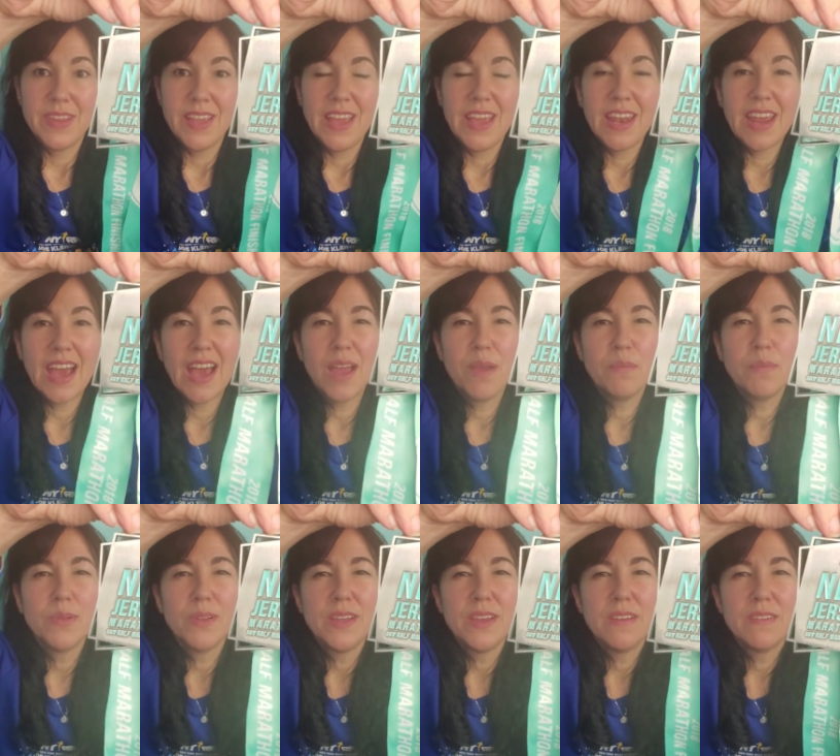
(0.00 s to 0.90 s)
And I
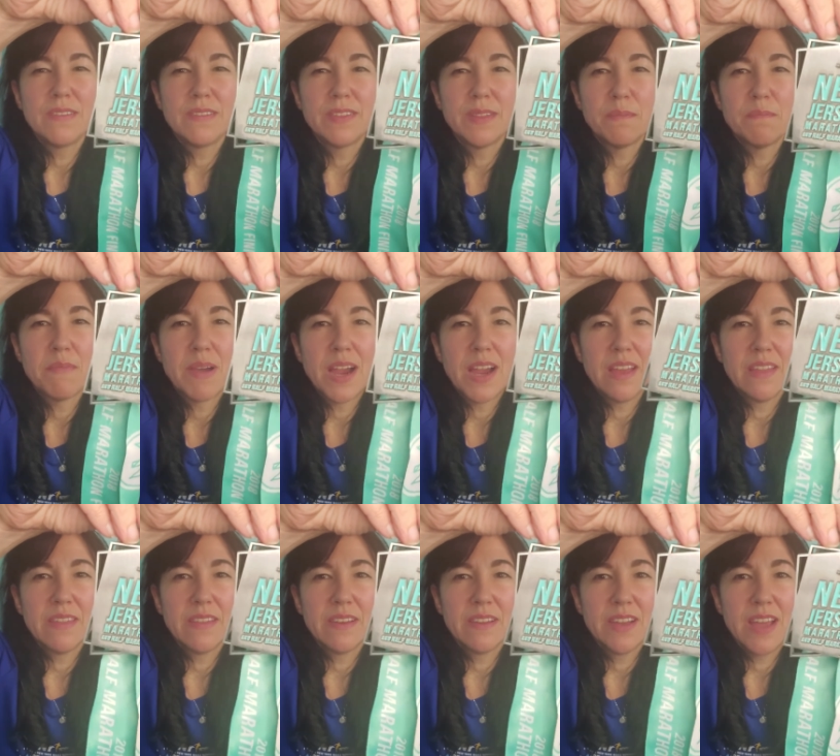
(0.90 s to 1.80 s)
believe the
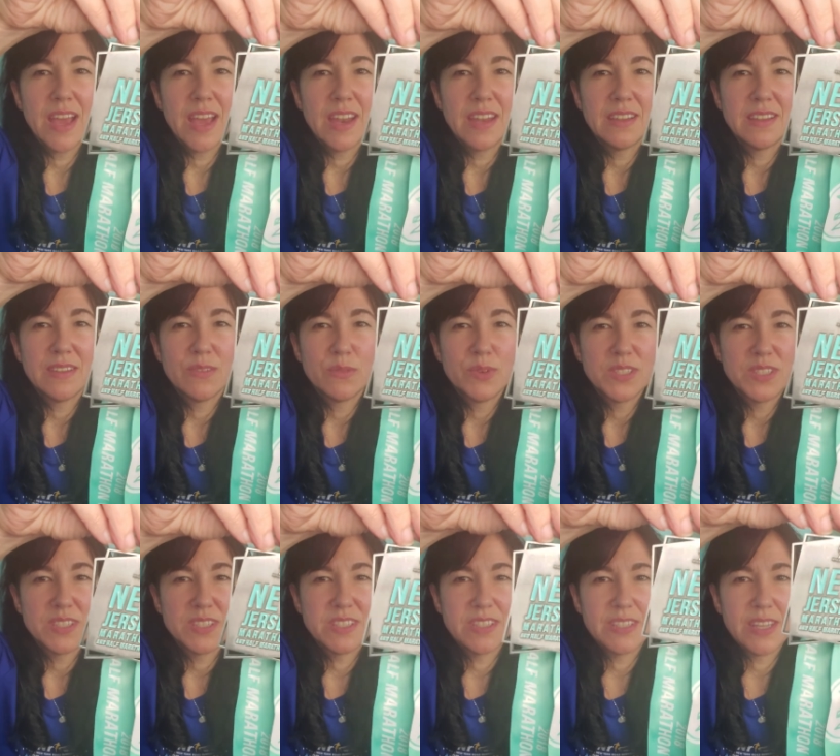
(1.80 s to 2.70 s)
marathon had was
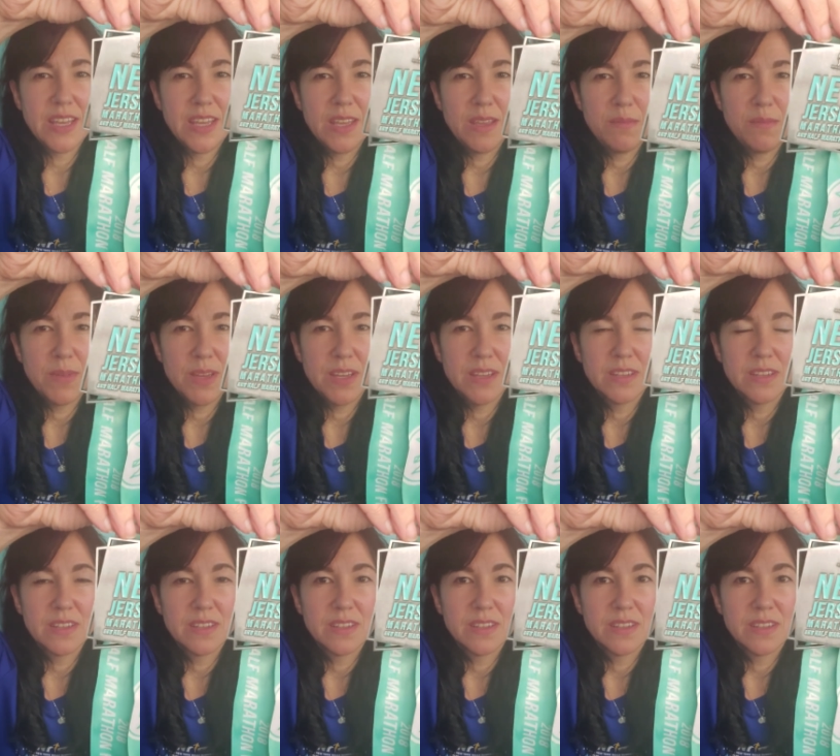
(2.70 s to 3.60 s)
the same
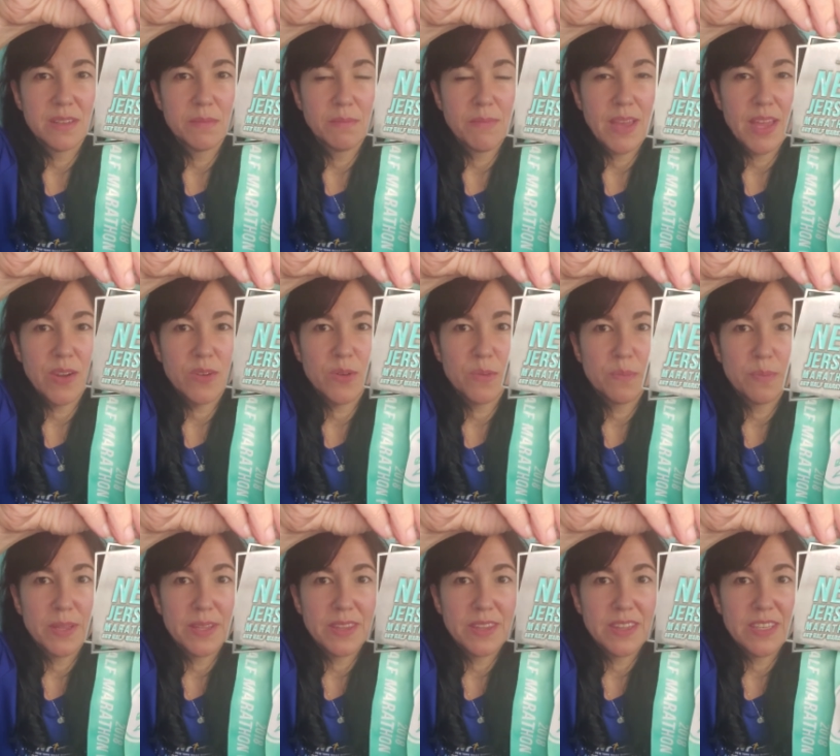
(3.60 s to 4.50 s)
medal,
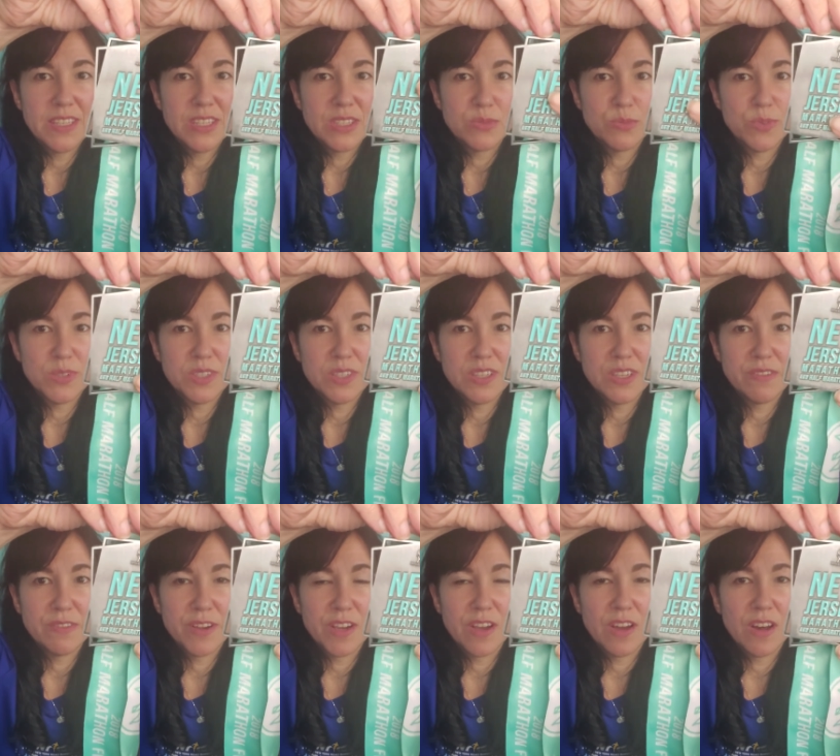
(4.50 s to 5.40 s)
but this was a
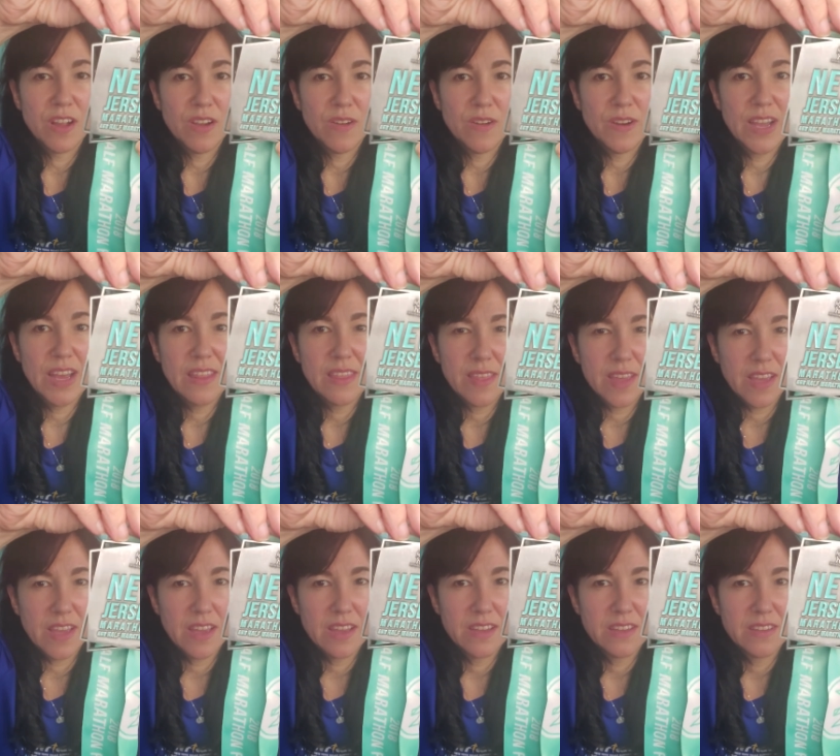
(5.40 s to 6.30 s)
different color, I
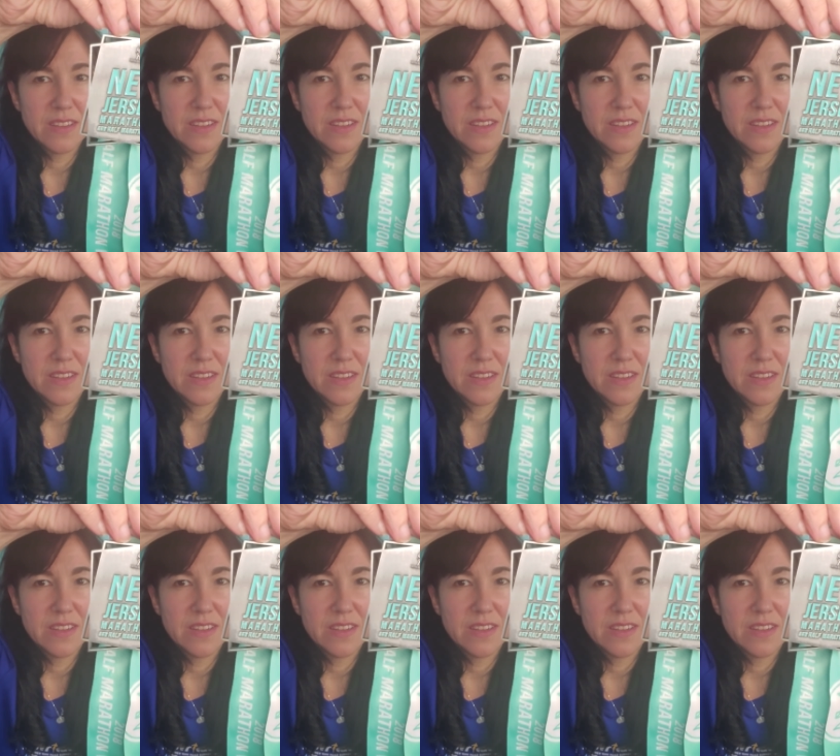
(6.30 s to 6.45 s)
think.